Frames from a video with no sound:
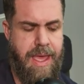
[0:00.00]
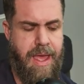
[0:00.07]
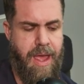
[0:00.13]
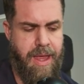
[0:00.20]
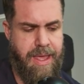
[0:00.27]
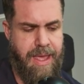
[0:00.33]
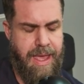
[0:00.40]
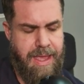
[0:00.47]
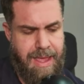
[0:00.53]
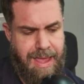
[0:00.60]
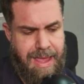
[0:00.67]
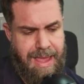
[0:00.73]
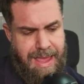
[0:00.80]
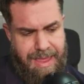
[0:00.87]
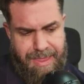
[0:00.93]
Okay,
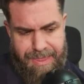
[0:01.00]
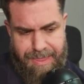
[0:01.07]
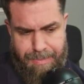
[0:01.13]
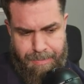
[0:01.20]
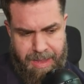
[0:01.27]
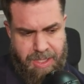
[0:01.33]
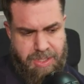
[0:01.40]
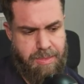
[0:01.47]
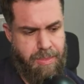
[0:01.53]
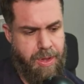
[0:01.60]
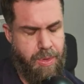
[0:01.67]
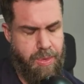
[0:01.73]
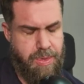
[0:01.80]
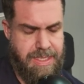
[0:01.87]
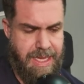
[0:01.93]
mental
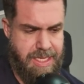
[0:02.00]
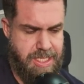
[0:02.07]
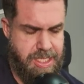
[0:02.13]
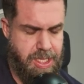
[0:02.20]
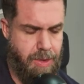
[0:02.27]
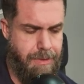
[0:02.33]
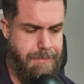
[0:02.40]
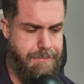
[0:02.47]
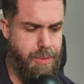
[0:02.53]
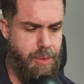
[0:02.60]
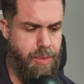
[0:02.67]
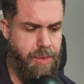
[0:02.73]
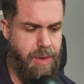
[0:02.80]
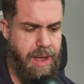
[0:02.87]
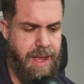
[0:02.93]
models are so important.